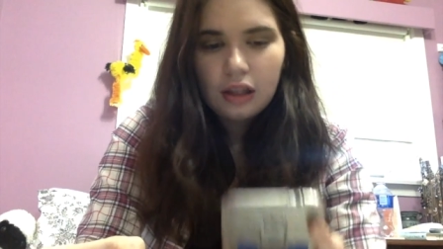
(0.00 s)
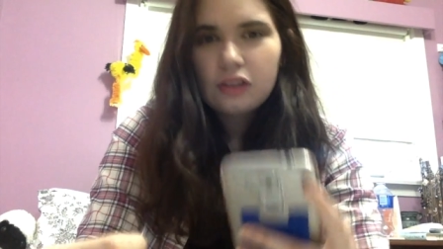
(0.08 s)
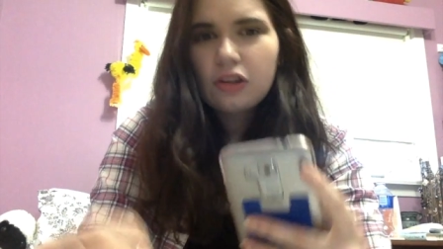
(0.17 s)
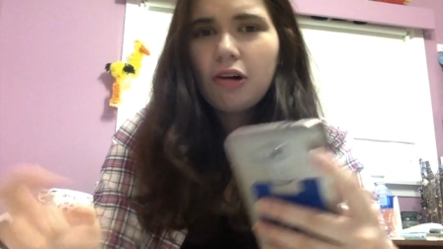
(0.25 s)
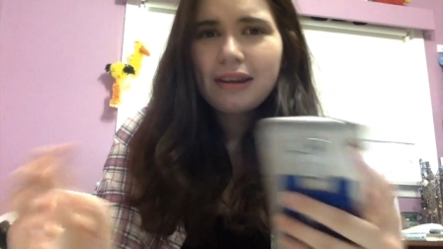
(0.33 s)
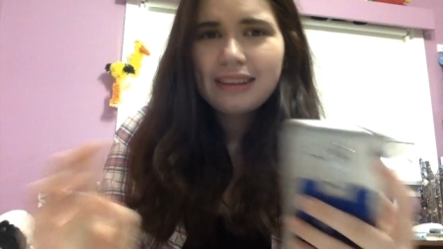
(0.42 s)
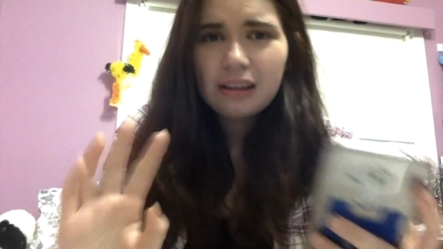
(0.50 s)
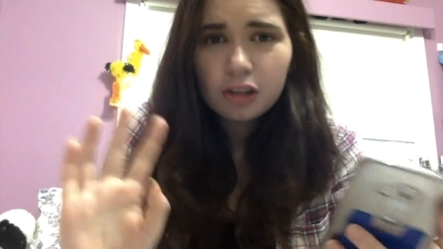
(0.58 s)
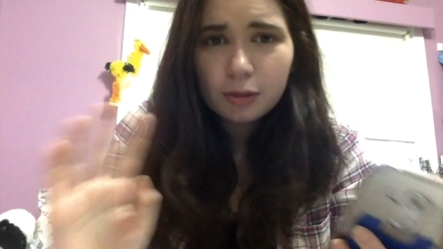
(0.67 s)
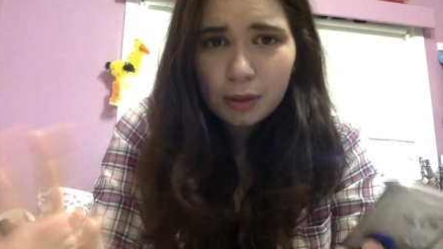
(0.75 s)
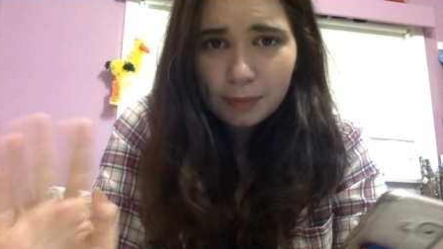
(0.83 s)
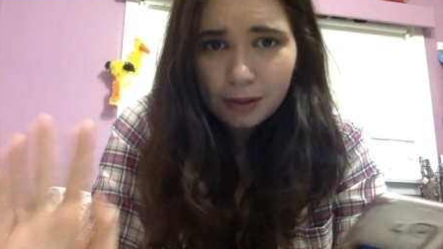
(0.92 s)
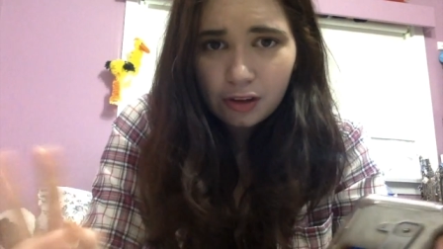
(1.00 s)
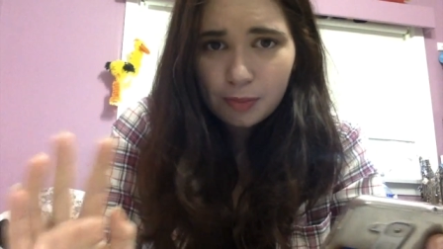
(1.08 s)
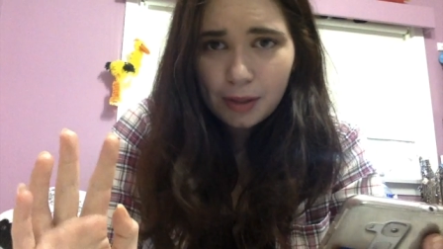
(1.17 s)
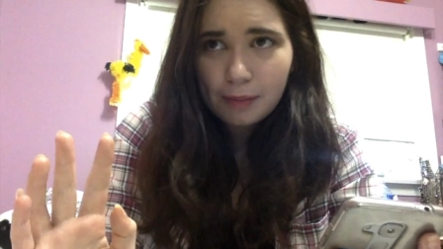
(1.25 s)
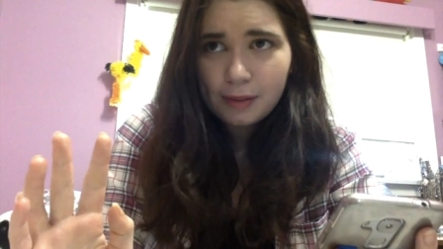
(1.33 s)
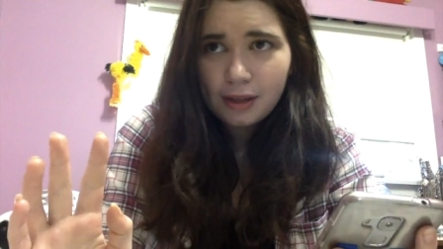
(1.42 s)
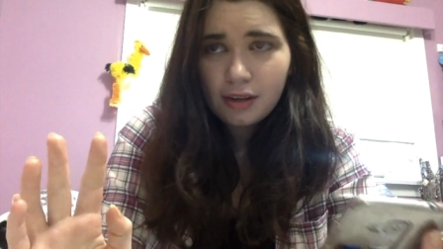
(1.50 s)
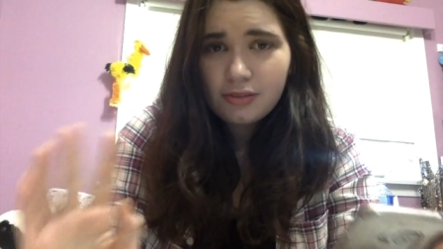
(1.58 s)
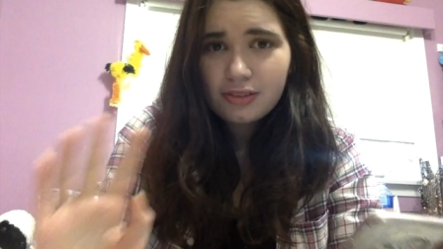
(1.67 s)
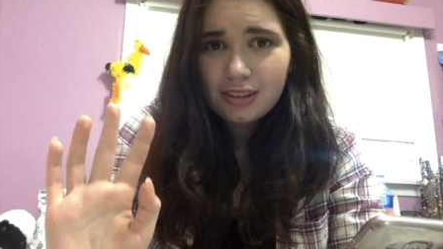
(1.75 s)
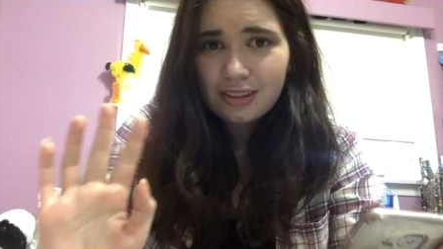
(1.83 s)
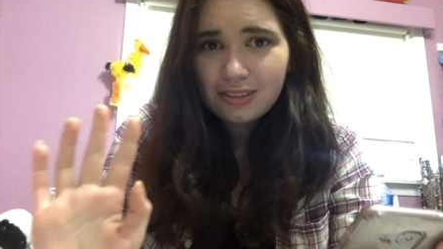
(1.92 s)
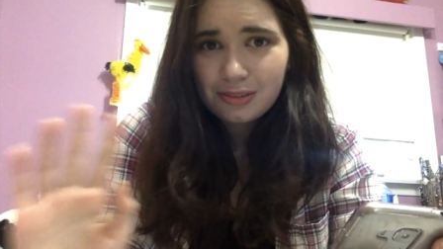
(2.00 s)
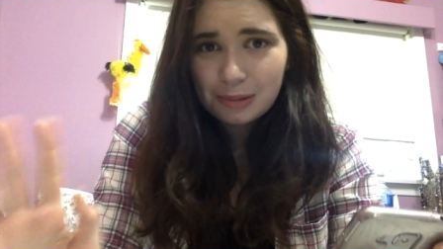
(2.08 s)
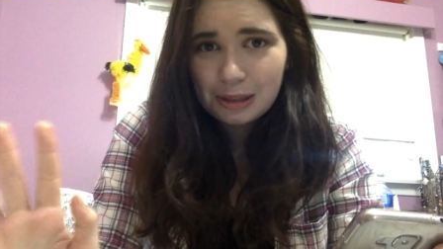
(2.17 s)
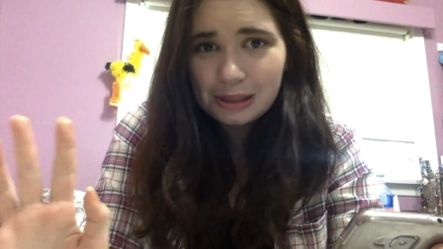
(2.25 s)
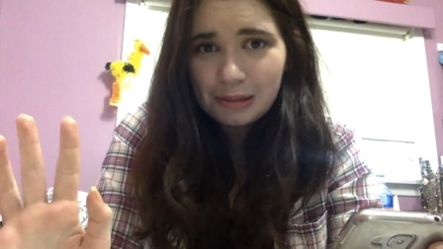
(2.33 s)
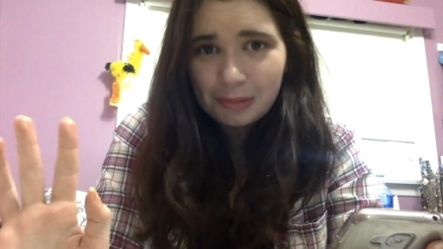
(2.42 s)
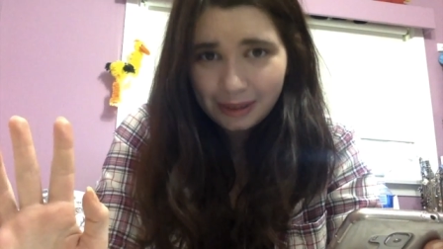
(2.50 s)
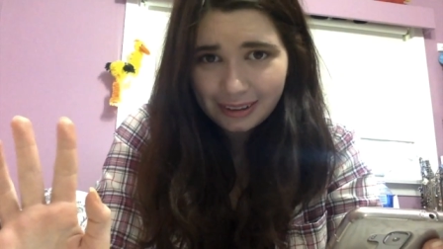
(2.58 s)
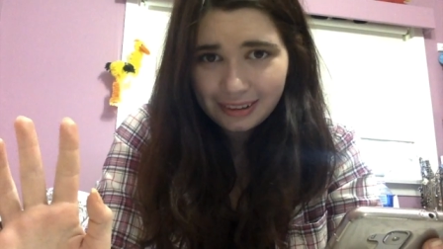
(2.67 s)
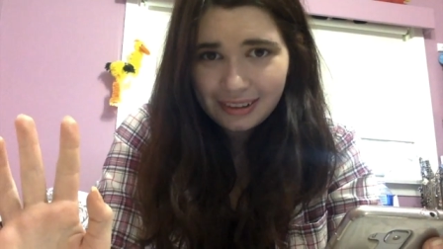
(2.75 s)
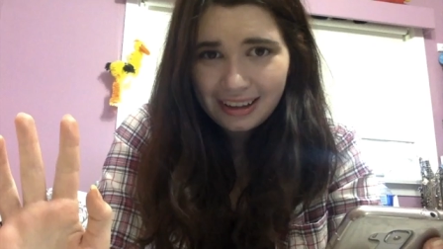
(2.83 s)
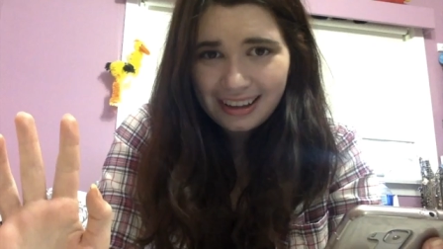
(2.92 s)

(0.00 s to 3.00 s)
So I think one of my biggest pet peeves, this is really weird,